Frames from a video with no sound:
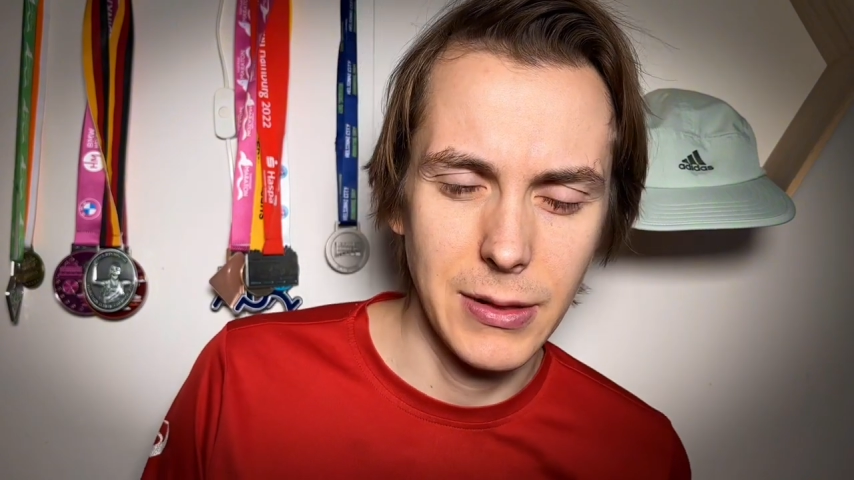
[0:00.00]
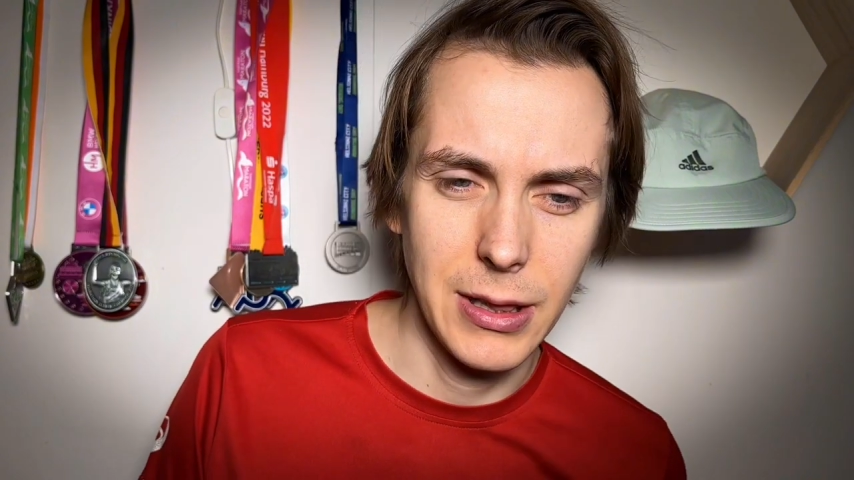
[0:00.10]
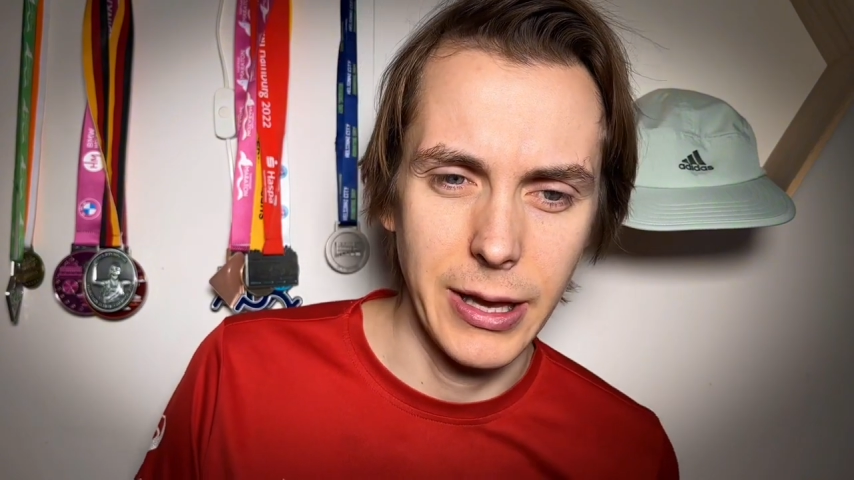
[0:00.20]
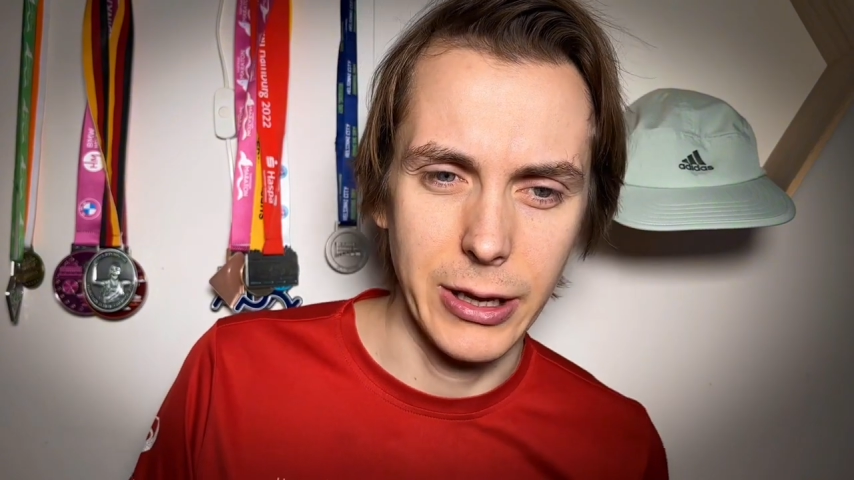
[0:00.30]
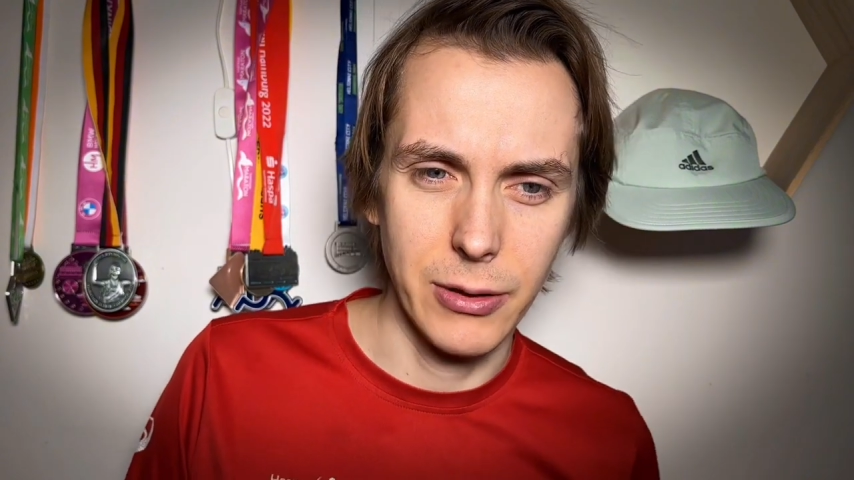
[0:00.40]

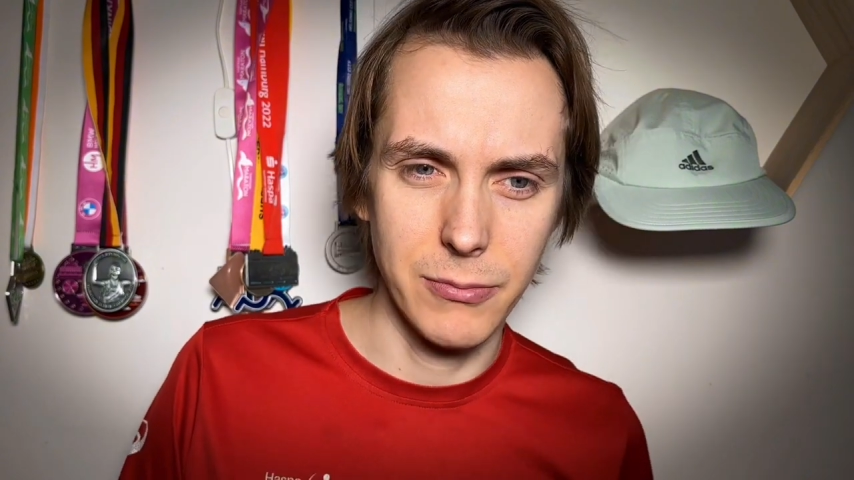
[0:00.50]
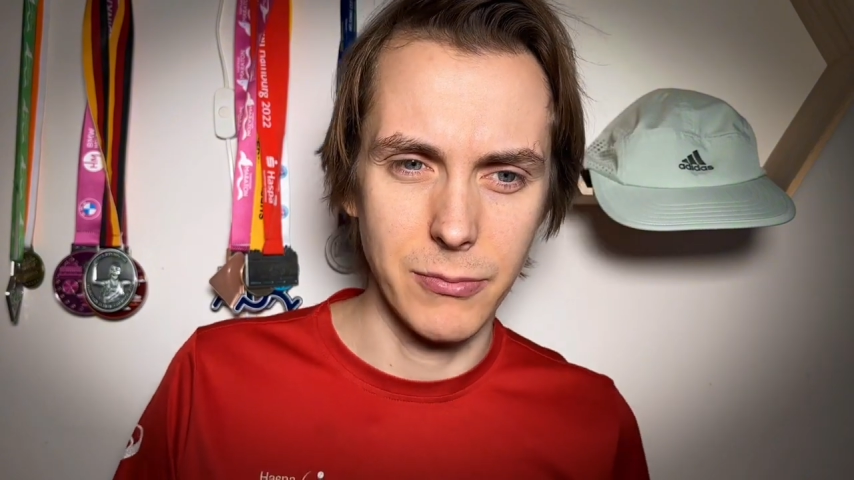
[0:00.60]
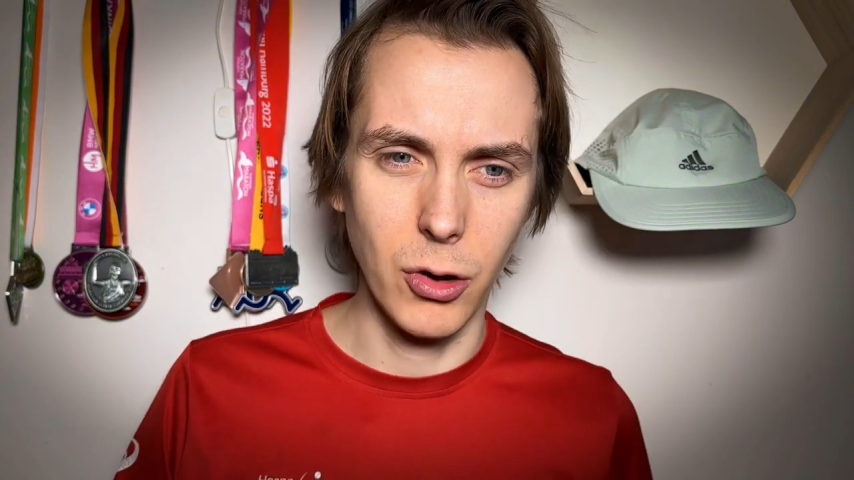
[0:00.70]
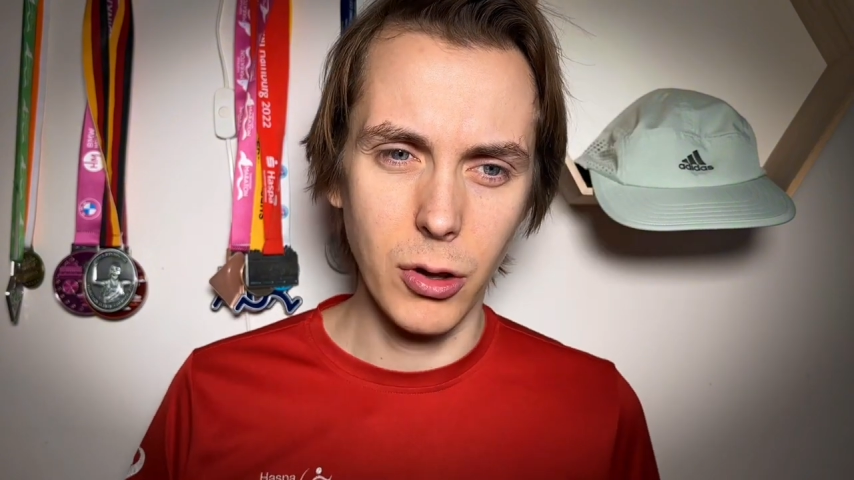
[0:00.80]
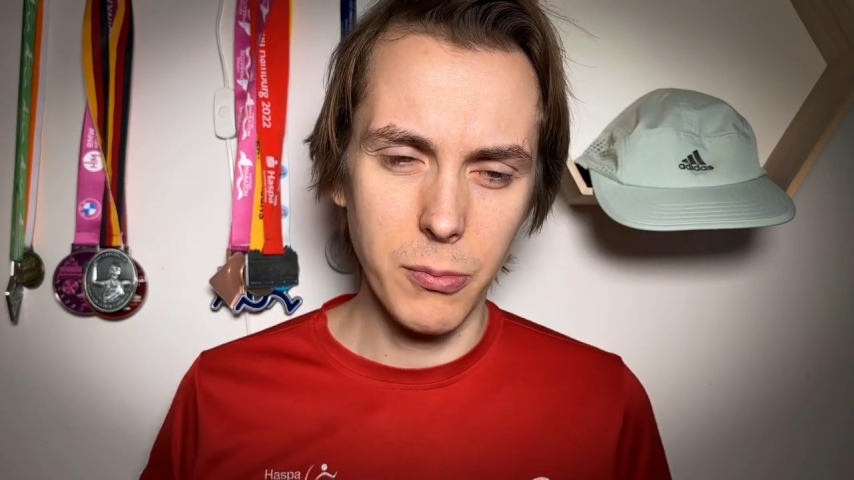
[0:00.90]
like
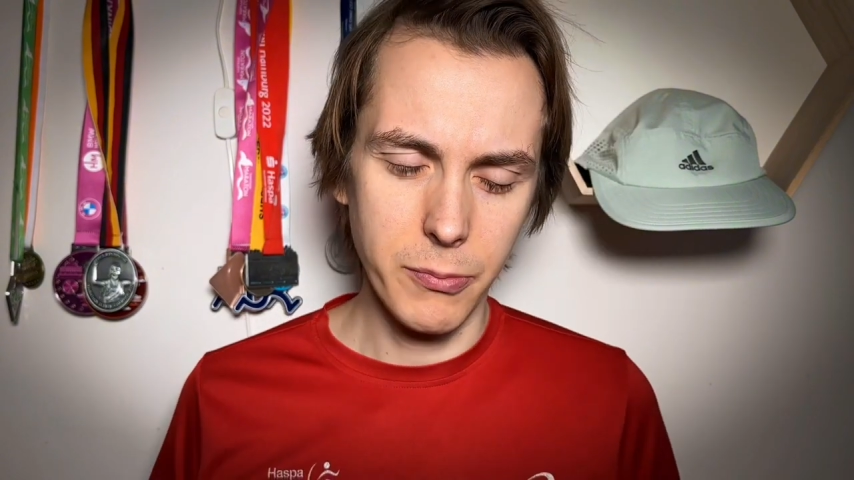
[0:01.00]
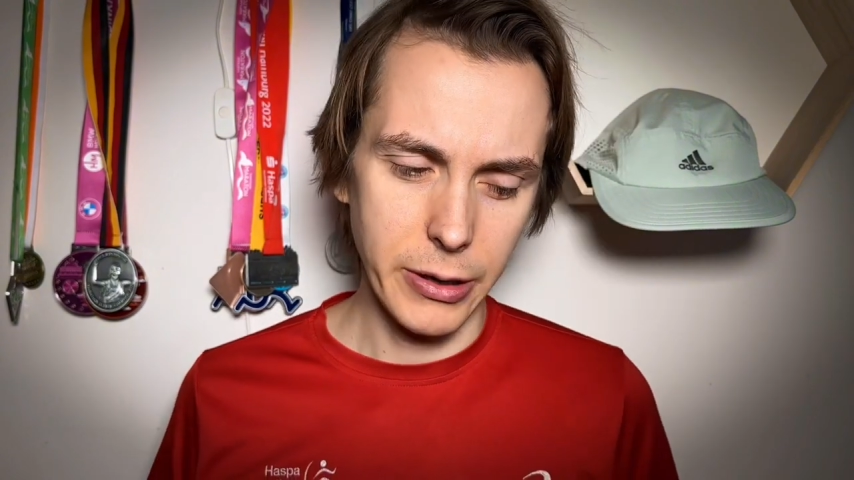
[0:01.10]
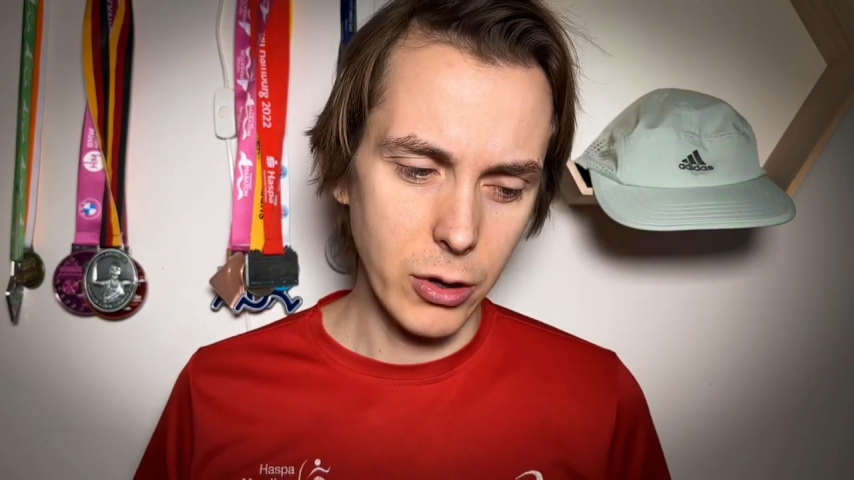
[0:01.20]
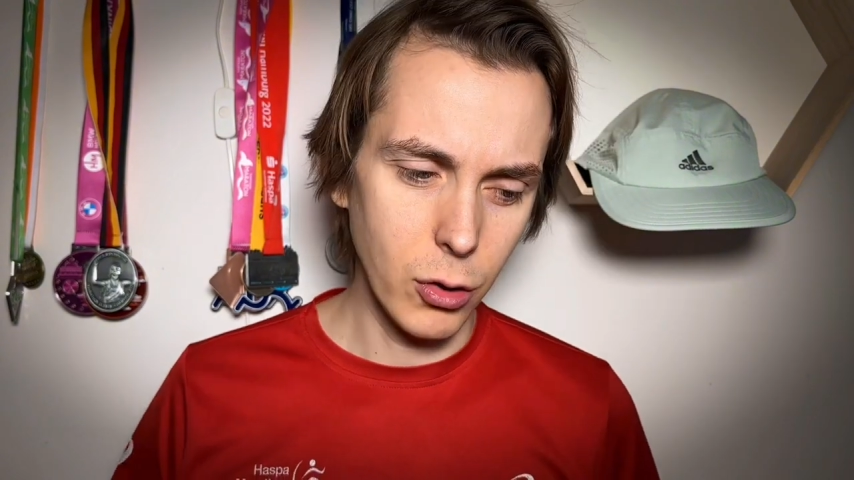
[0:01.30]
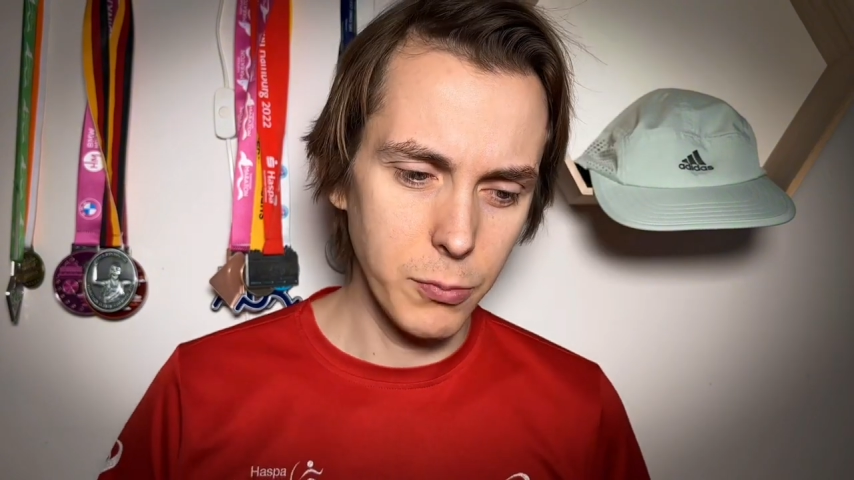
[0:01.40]
all my
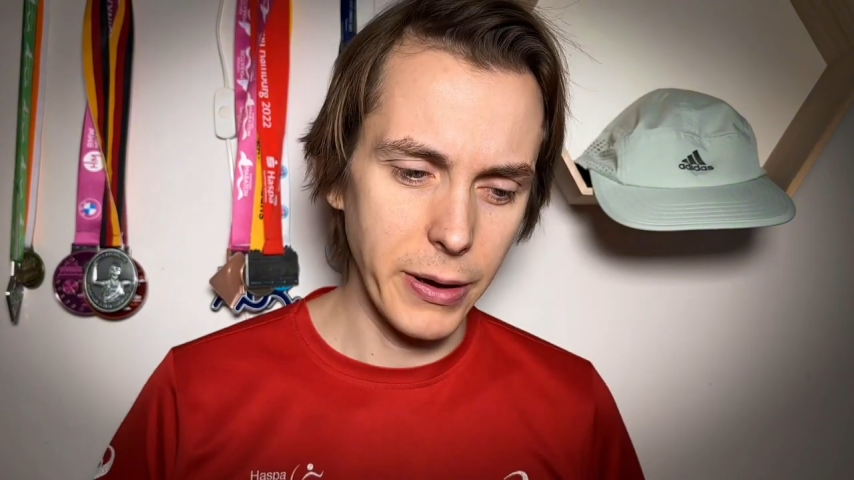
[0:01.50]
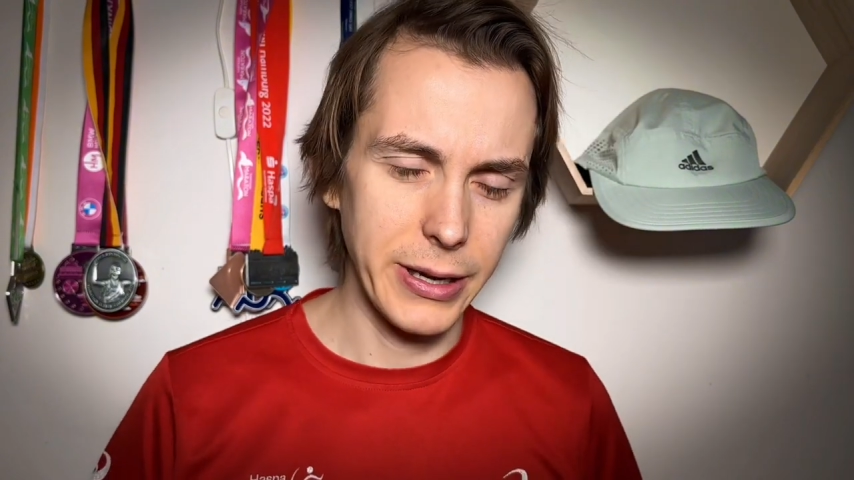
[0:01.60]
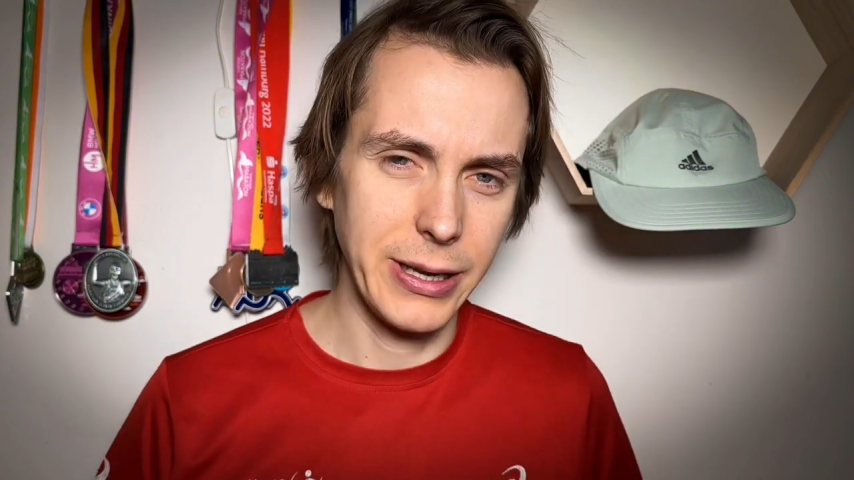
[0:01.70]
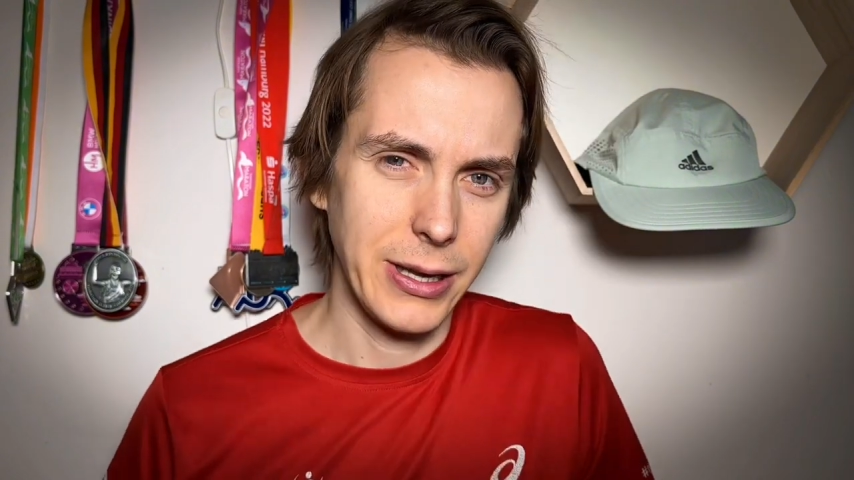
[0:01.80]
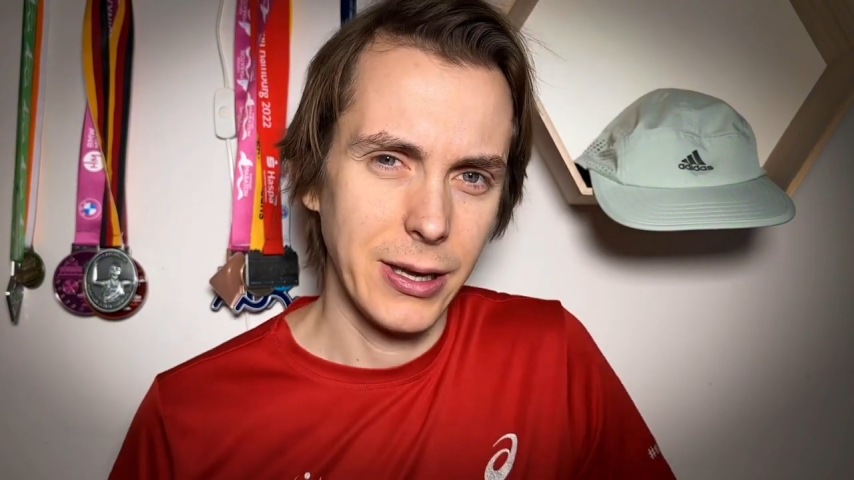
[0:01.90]
whole
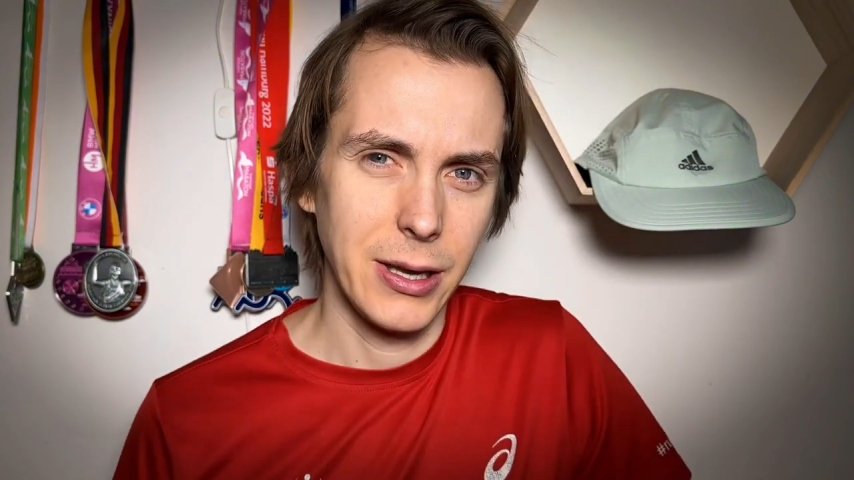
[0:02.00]
body,